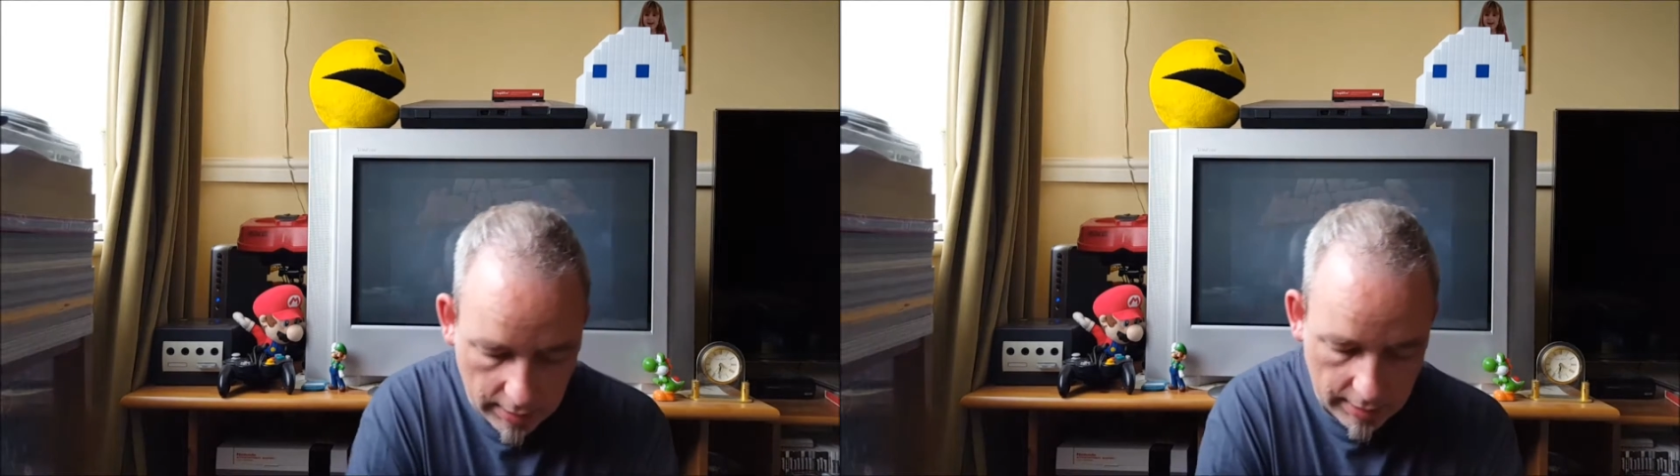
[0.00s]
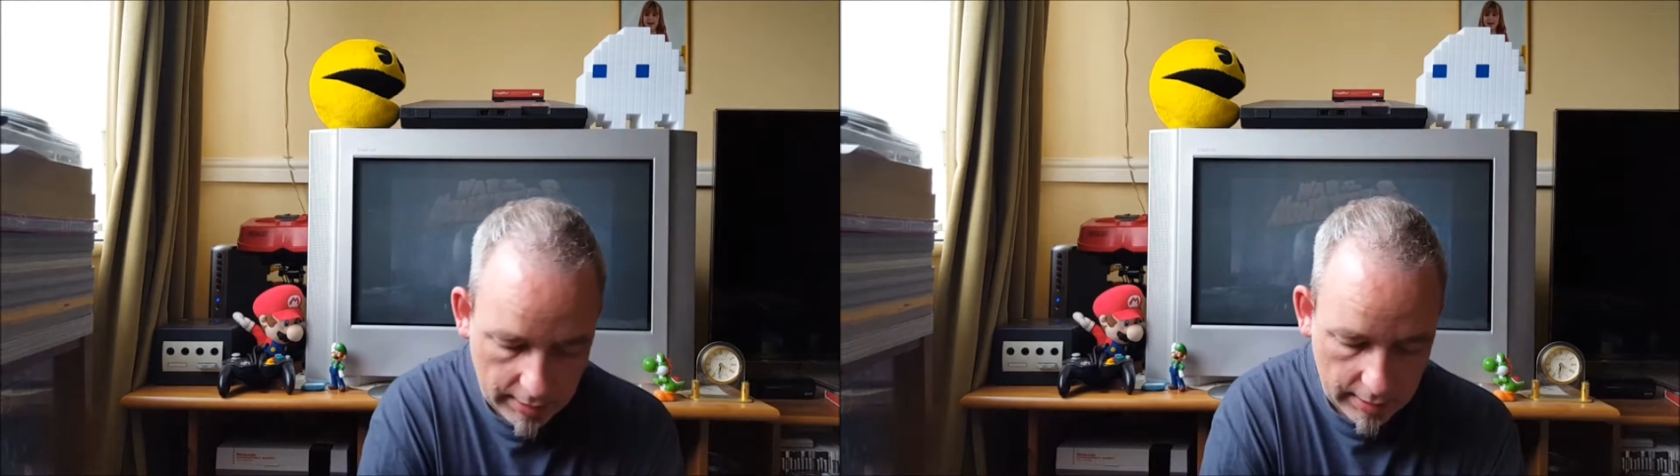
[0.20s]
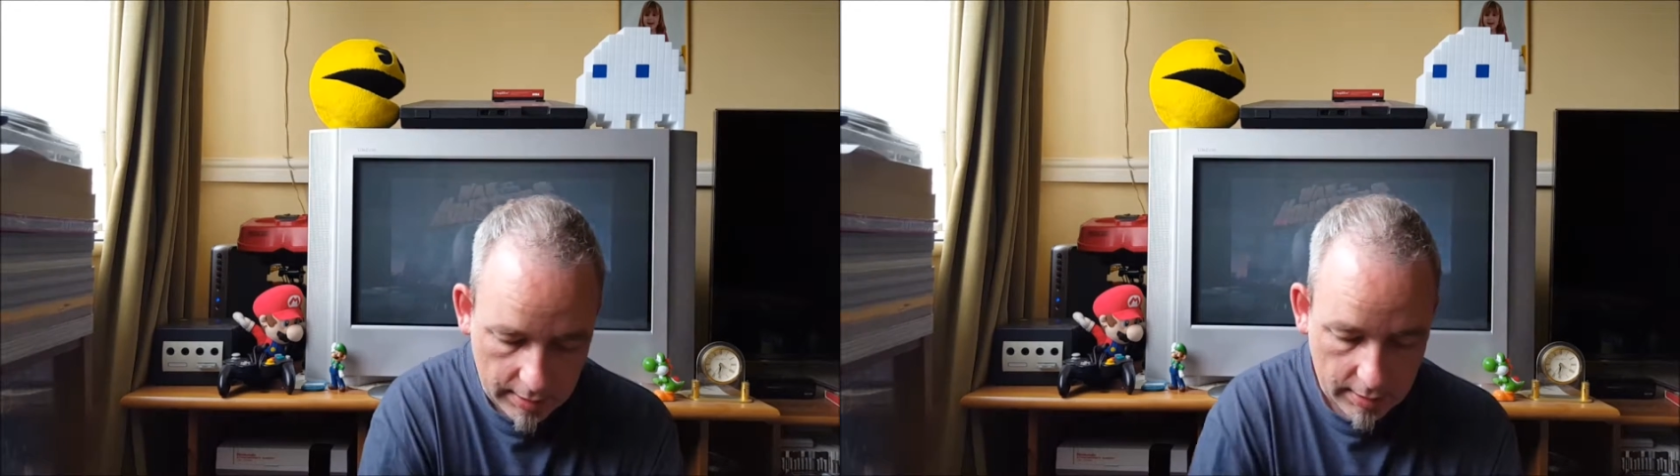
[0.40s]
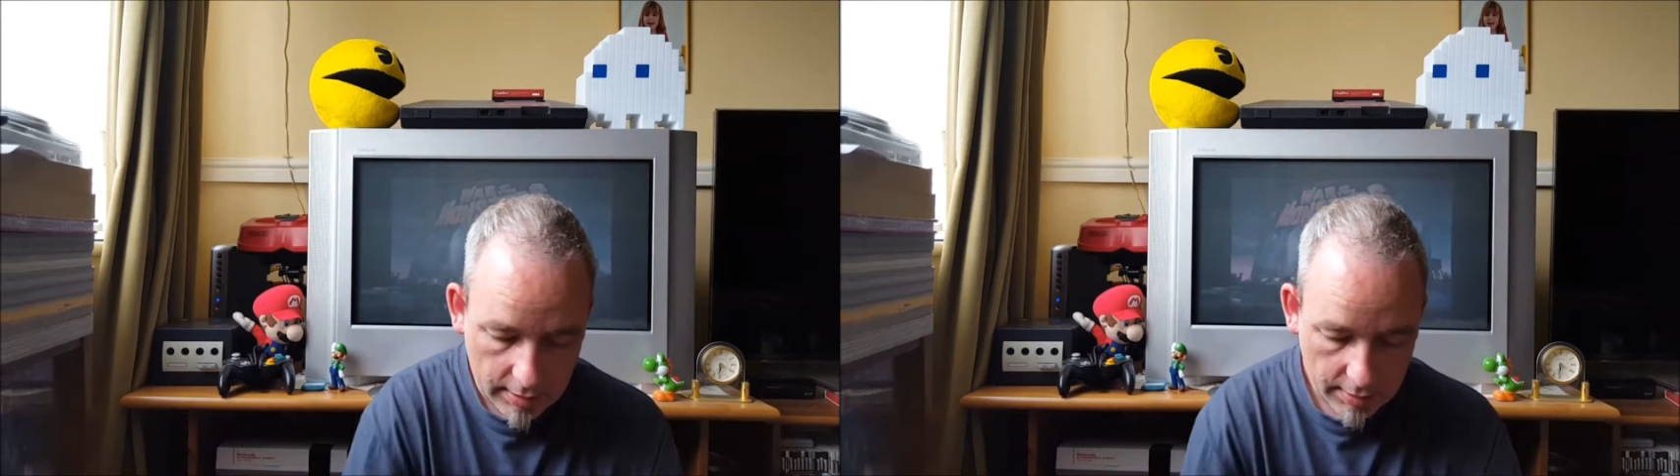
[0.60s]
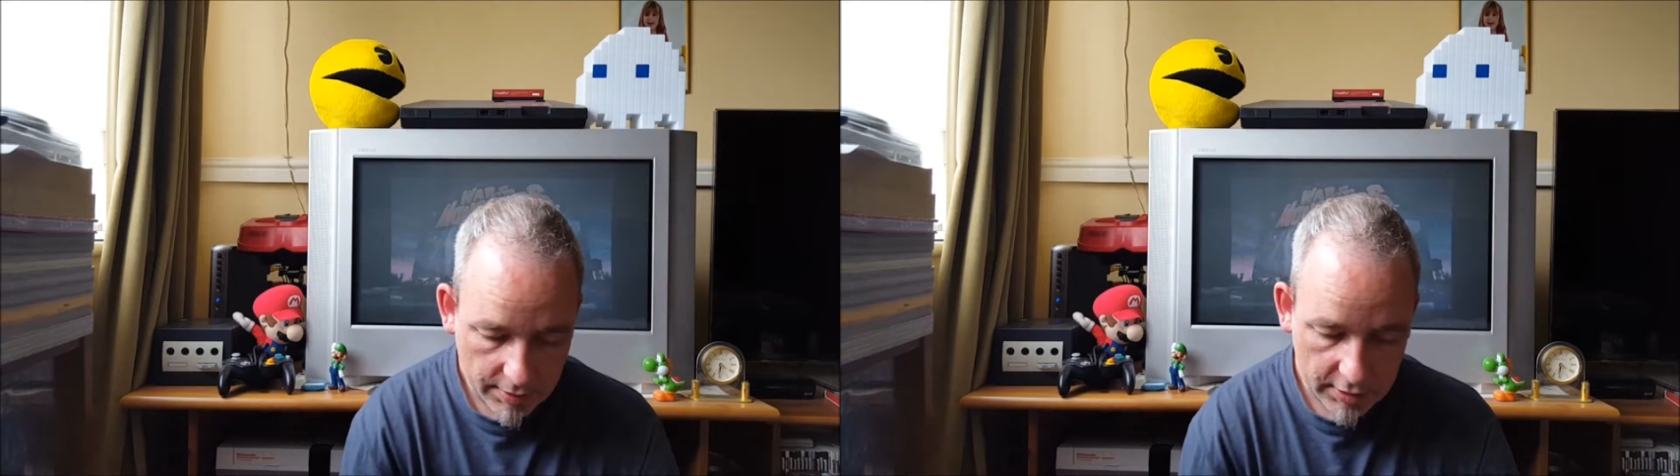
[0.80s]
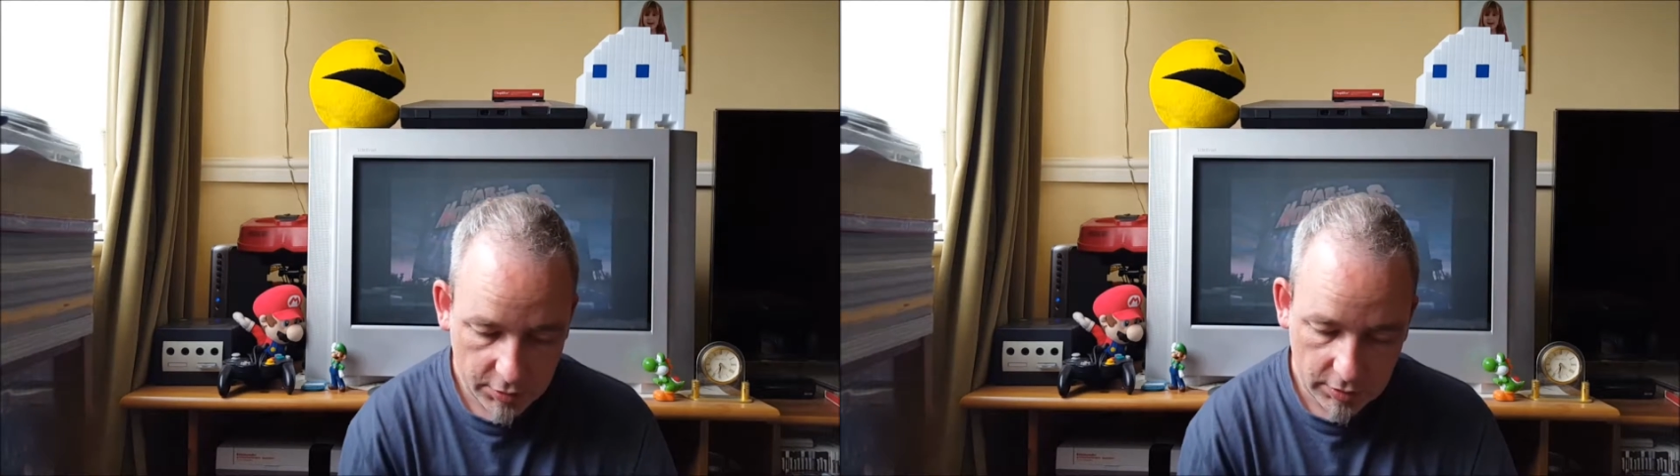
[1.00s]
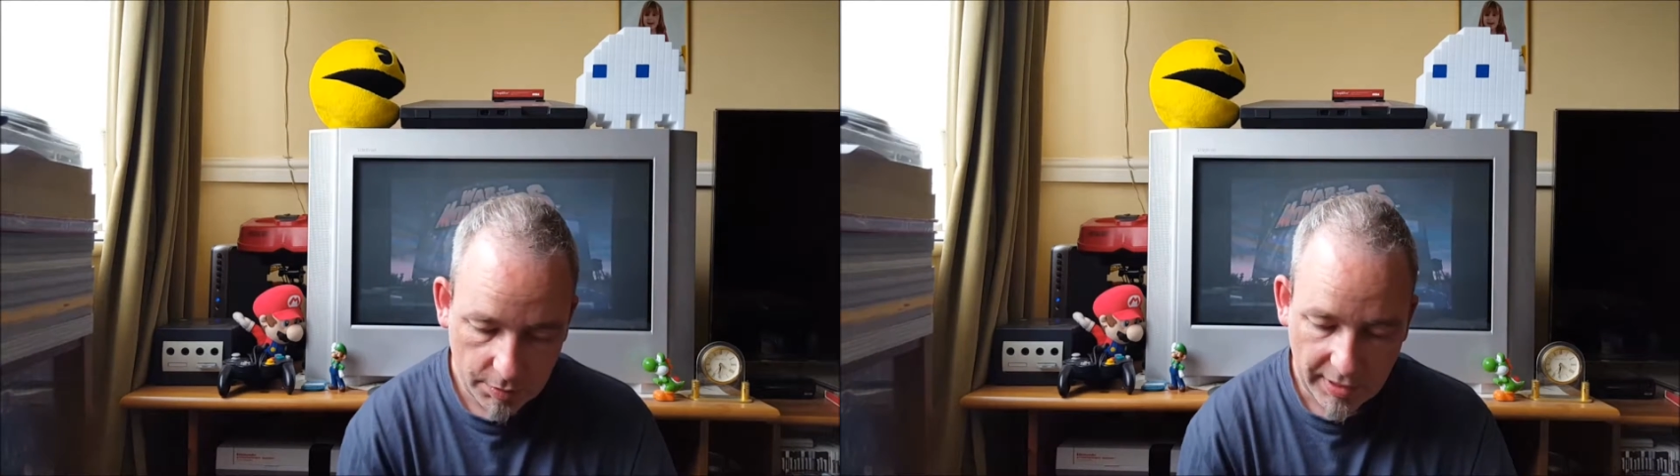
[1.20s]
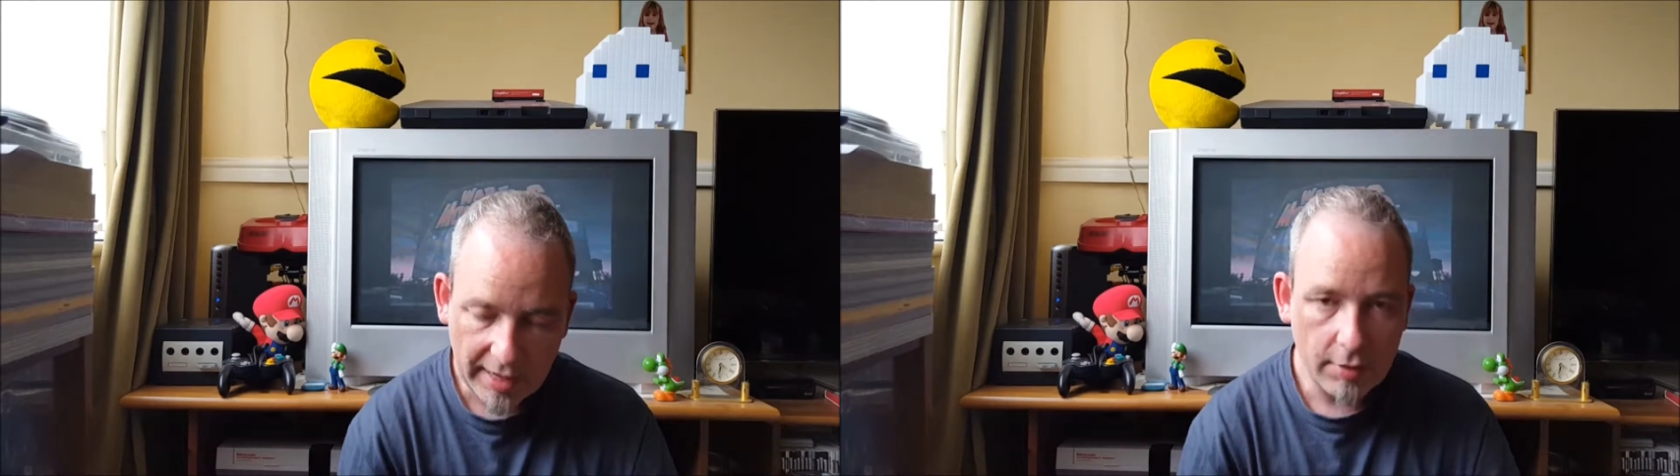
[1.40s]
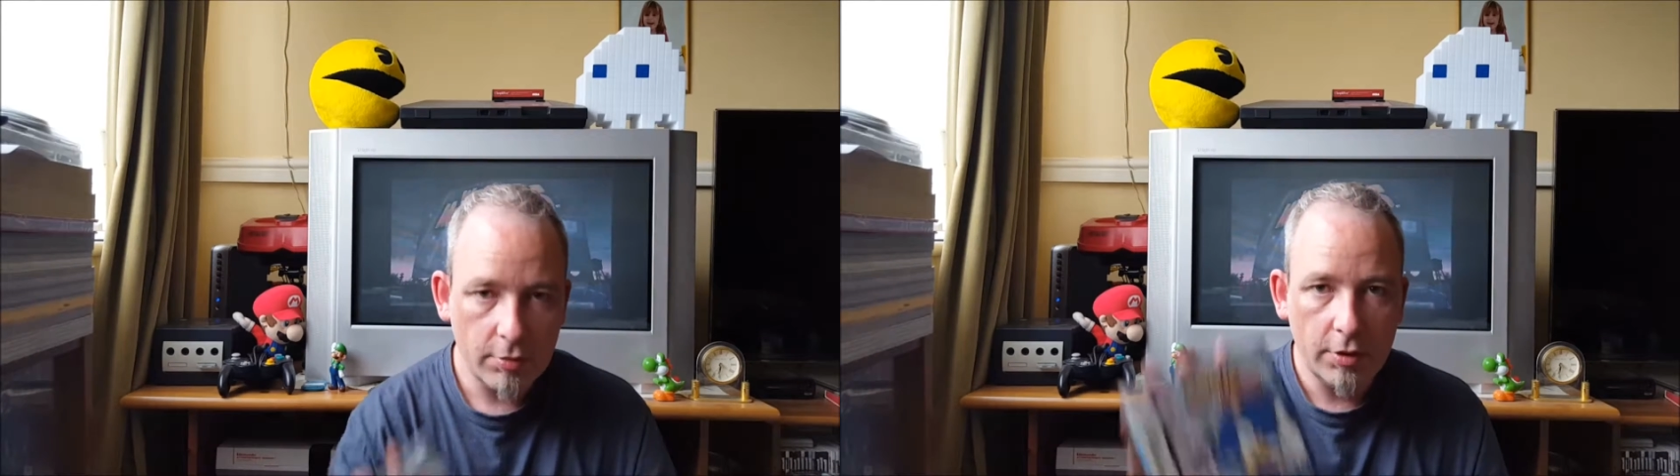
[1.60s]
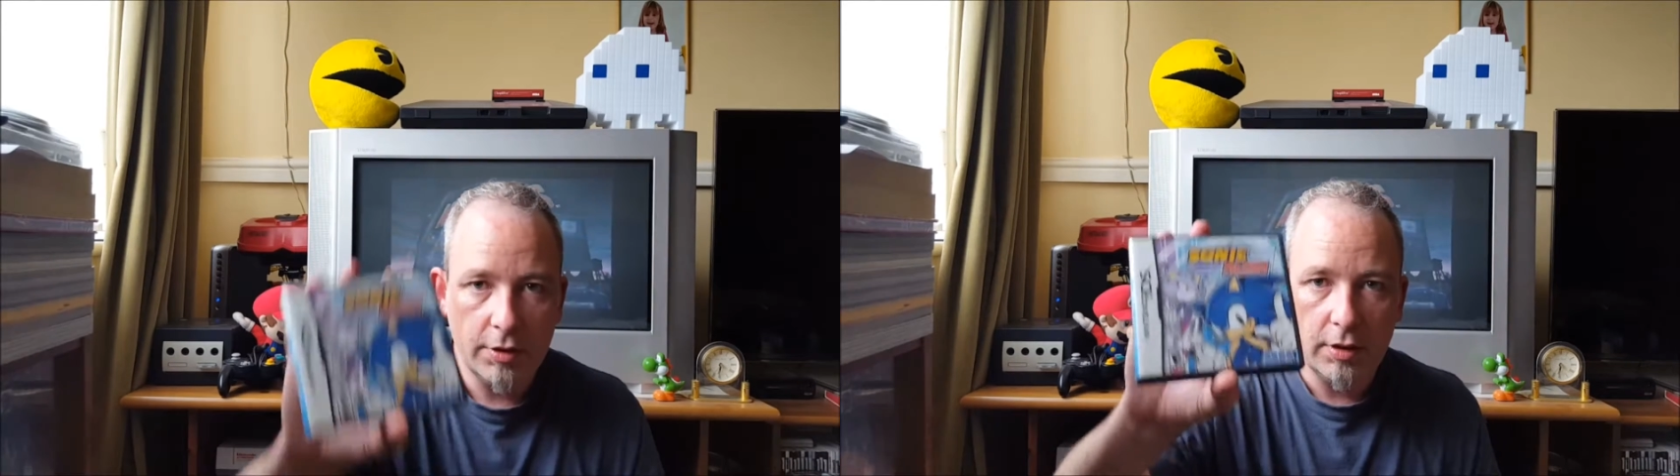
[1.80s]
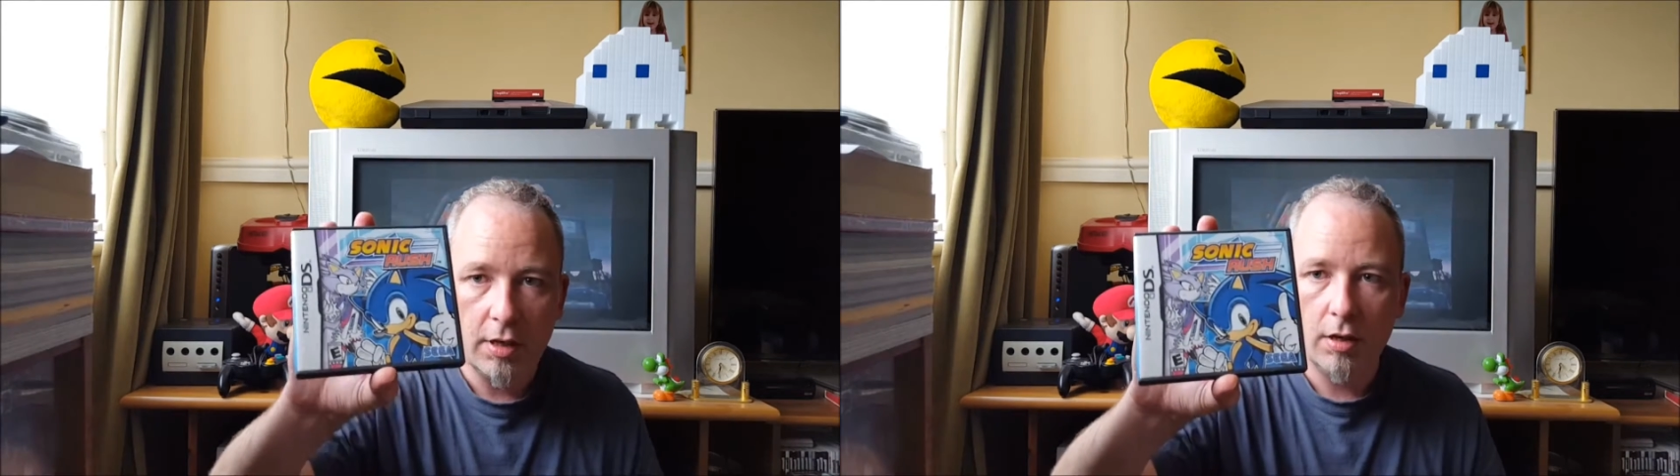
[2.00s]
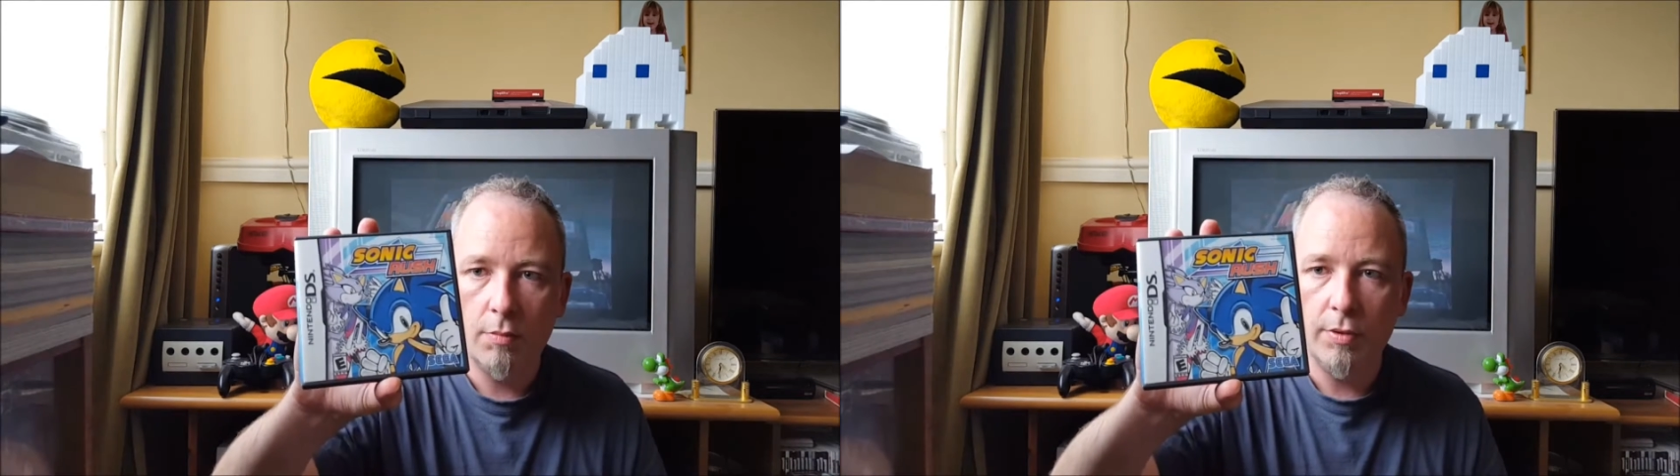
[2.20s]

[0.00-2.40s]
This was £1 at the car